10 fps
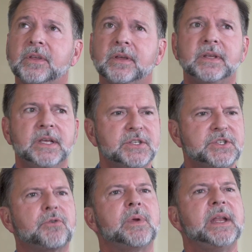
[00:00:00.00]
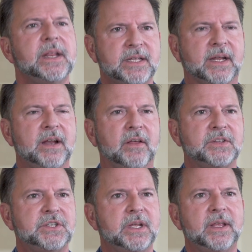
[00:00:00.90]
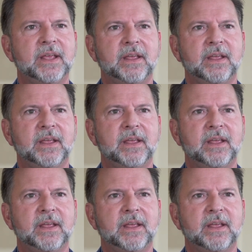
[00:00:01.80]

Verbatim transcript: the screening technology.